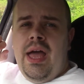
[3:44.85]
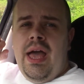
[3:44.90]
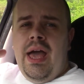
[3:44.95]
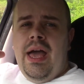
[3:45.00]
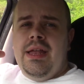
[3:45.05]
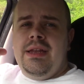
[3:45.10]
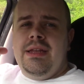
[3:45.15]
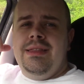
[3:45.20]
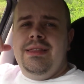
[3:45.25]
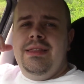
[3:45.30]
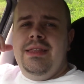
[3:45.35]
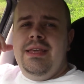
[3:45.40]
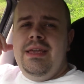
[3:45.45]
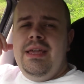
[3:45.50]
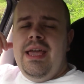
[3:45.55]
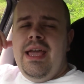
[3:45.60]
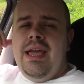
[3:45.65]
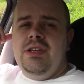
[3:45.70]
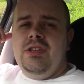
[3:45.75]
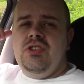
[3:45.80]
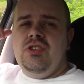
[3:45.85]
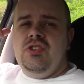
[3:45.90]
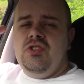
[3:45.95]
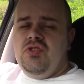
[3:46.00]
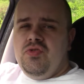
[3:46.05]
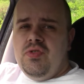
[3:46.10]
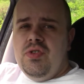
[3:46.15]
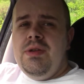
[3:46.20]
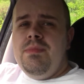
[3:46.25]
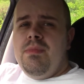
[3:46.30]
added the
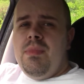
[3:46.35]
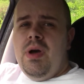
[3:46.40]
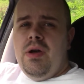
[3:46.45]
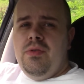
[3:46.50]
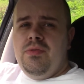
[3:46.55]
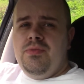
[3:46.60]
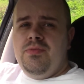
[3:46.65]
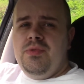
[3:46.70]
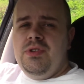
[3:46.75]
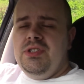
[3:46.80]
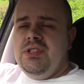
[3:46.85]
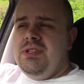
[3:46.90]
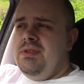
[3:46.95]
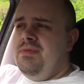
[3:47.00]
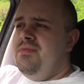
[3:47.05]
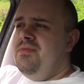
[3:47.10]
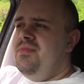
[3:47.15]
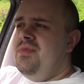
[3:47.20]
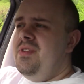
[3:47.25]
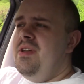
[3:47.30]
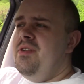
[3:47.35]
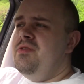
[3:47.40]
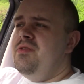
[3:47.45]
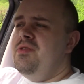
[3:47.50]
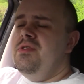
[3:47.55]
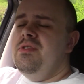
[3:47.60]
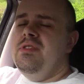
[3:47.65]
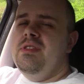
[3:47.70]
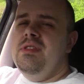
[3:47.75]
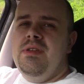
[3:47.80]
extreme mode, which
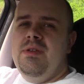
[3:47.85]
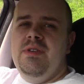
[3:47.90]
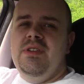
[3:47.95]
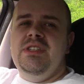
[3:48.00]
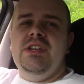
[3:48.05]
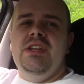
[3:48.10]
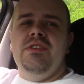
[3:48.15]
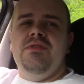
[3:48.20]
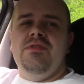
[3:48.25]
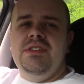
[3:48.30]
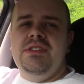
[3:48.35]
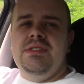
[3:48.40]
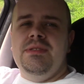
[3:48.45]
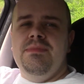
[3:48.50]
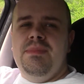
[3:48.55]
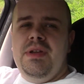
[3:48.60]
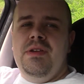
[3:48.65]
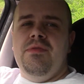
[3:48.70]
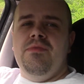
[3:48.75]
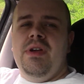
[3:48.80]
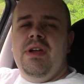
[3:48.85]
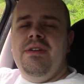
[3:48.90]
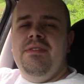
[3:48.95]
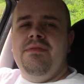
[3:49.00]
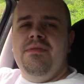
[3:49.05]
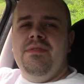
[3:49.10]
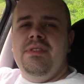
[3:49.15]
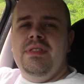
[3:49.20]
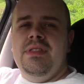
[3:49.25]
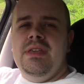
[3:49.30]
increased the bit
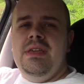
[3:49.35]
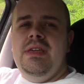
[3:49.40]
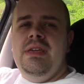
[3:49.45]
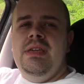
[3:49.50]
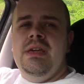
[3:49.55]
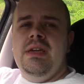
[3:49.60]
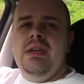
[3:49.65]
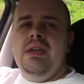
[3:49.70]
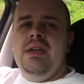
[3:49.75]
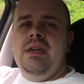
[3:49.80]
rate for the